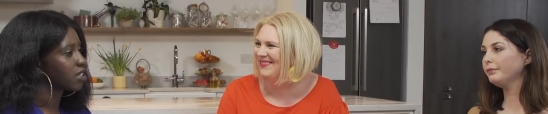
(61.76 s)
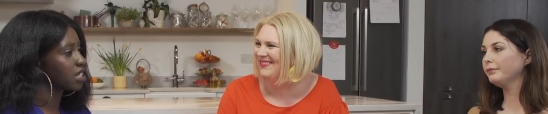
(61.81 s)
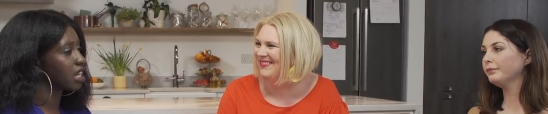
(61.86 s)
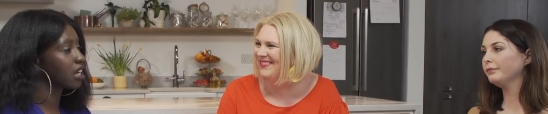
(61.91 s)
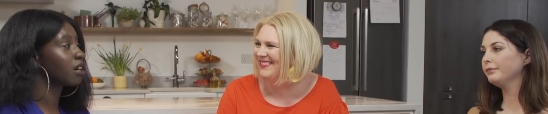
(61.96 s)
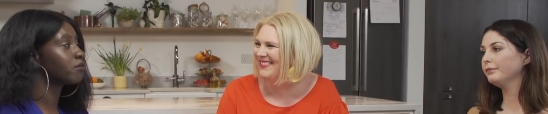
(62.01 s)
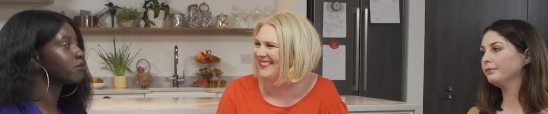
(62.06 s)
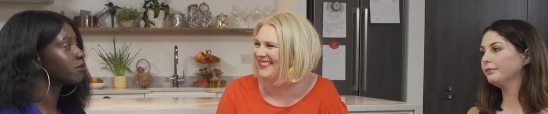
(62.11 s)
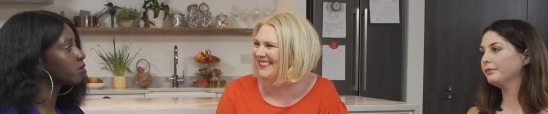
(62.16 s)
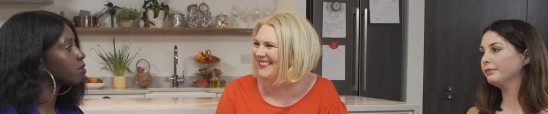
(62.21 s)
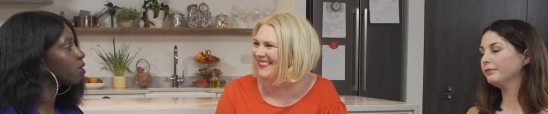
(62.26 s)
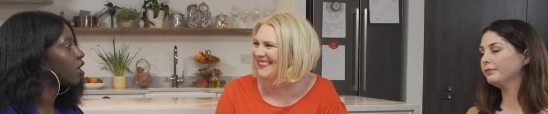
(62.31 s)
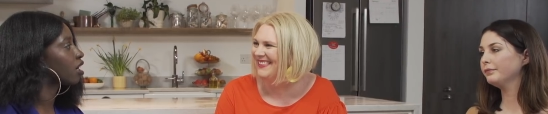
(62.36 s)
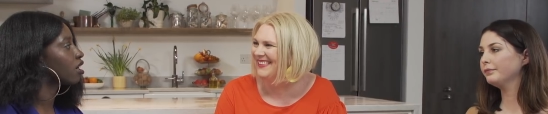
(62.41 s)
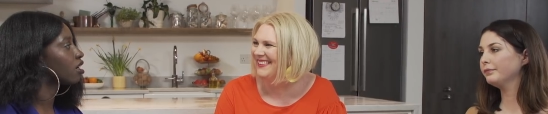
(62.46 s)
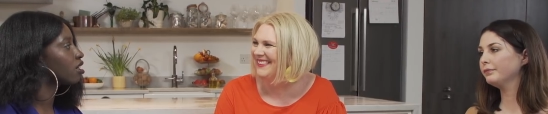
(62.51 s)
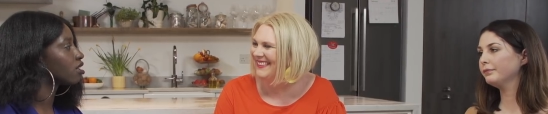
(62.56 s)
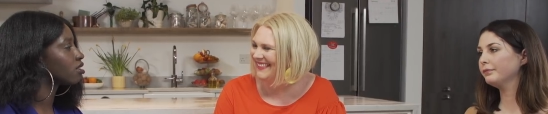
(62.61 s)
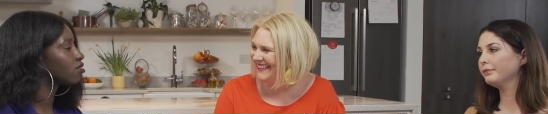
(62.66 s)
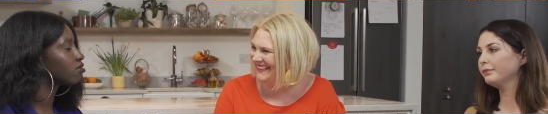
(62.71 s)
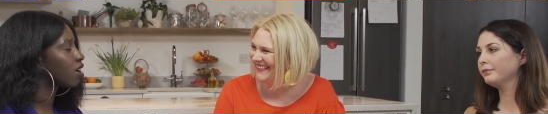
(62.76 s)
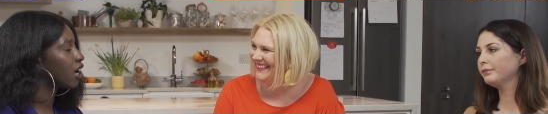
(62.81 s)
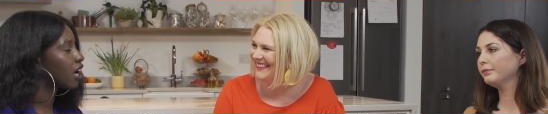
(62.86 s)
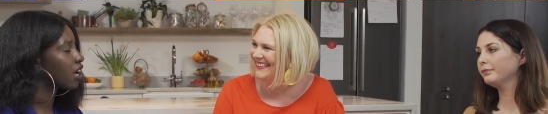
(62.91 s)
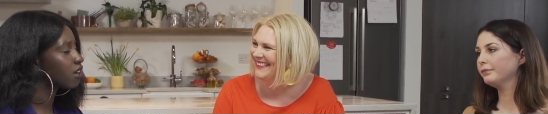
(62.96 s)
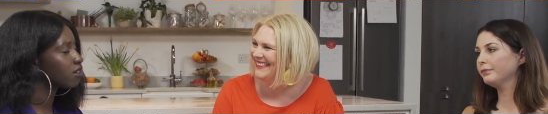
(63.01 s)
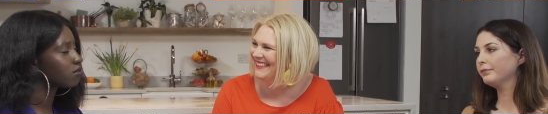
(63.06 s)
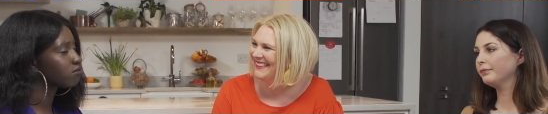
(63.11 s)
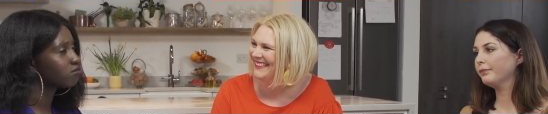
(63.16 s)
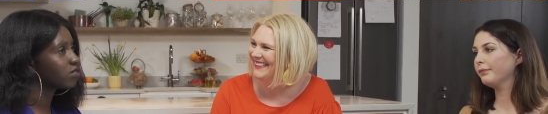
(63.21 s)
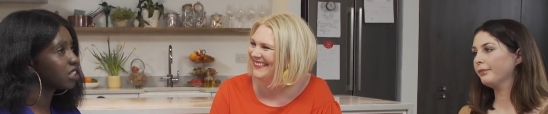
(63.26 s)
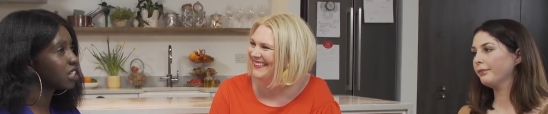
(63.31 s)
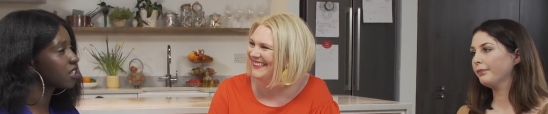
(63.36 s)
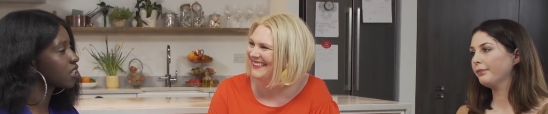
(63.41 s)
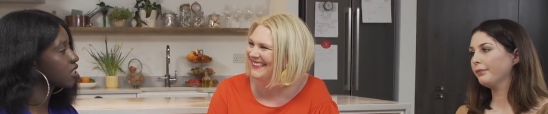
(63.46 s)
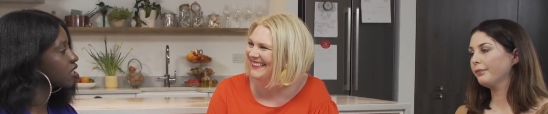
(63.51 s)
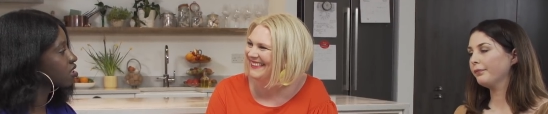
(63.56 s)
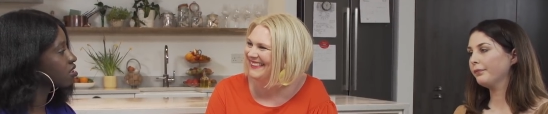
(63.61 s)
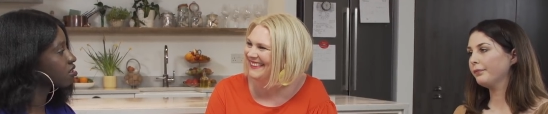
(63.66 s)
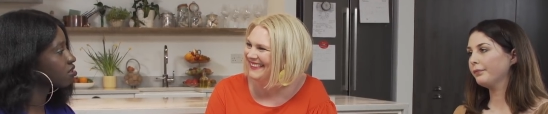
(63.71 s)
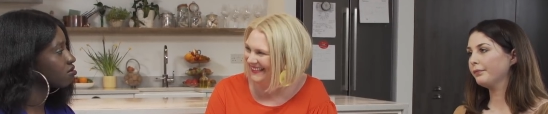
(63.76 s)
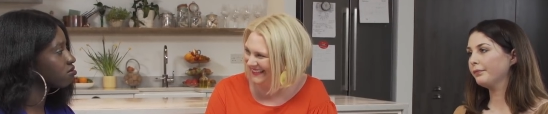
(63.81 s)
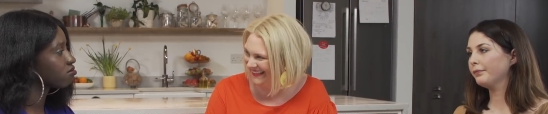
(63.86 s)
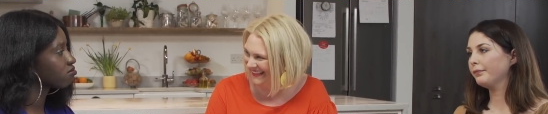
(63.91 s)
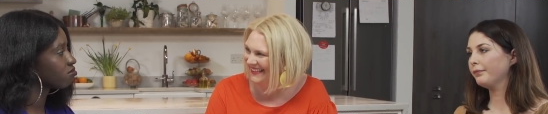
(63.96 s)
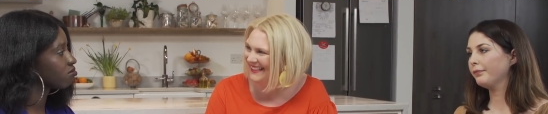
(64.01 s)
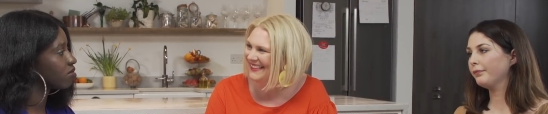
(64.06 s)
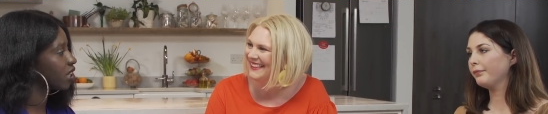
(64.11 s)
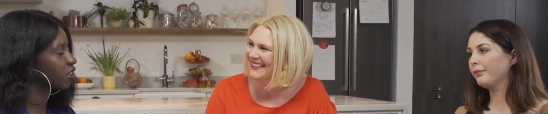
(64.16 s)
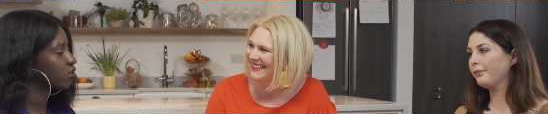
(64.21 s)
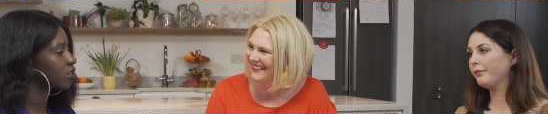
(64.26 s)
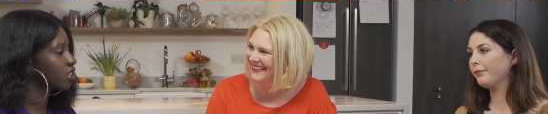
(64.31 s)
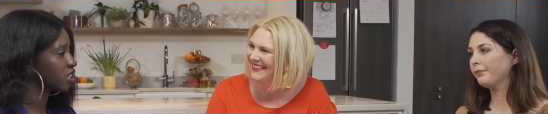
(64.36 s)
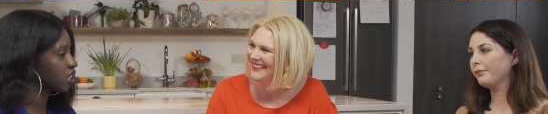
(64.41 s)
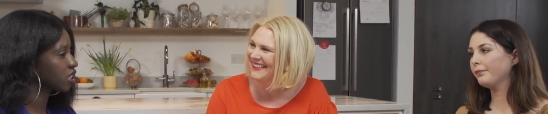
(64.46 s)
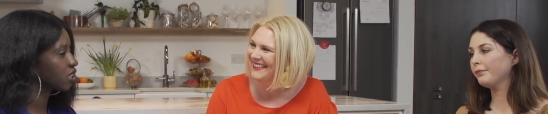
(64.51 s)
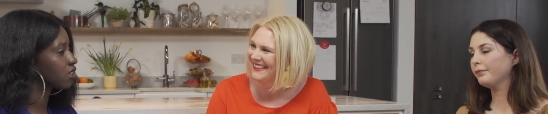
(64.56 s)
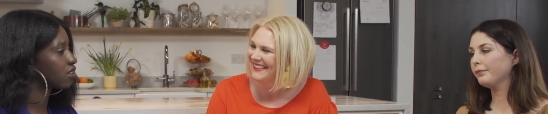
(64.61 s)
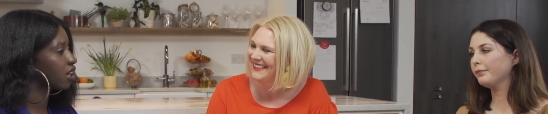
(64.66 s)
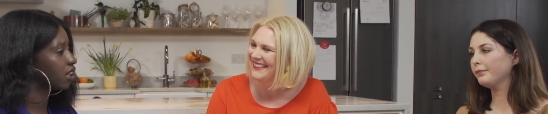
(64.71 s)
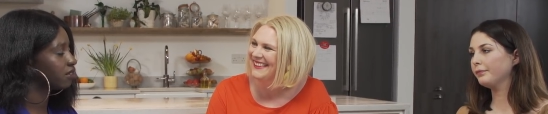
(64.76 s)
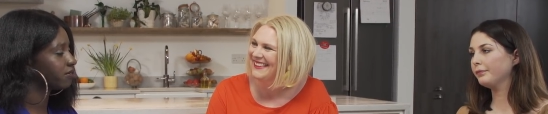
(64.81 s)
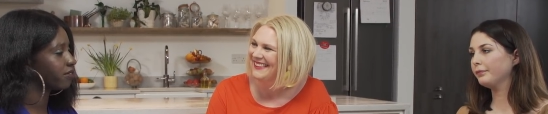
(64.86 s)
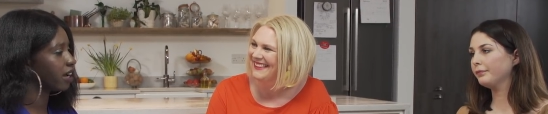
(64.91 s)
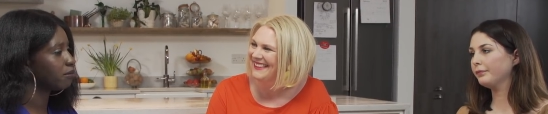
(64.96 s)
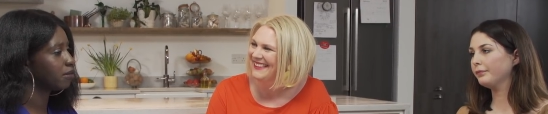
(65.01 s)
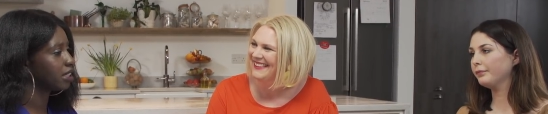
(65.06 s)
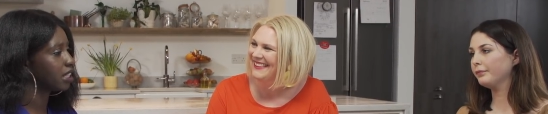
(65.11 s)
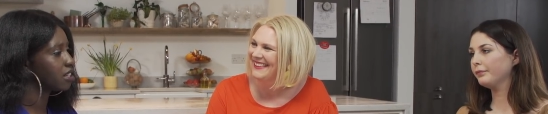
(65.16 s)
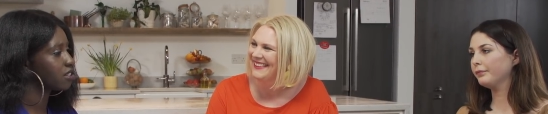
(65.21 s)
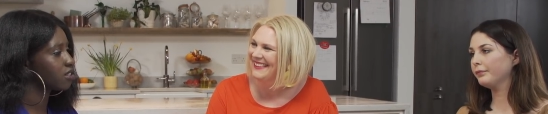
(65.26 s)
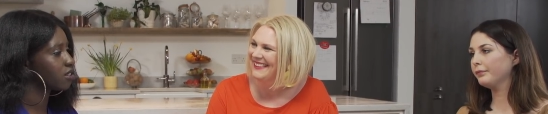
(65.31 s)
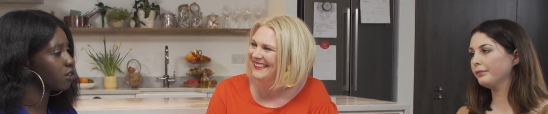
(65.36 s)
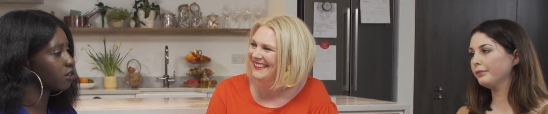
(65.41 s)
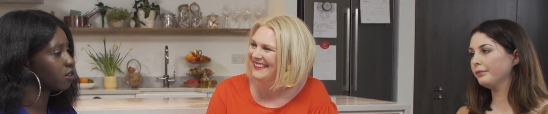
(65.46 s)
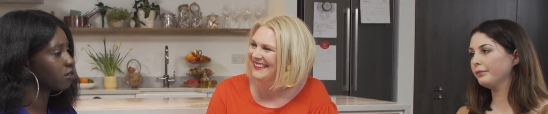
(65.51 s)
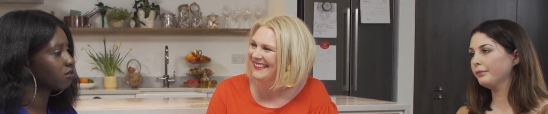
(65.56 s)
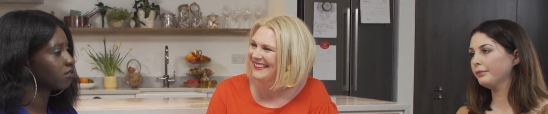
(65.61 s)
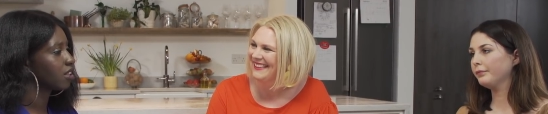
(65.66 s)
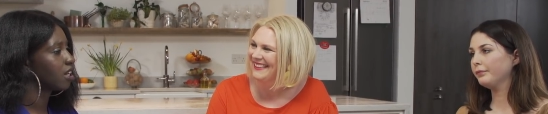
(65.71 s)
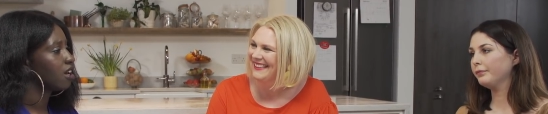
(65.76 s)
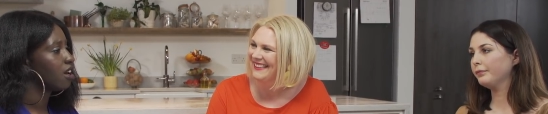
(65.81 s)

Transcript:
Speaker 1: I come from quite a religious, like Christian kind of family, so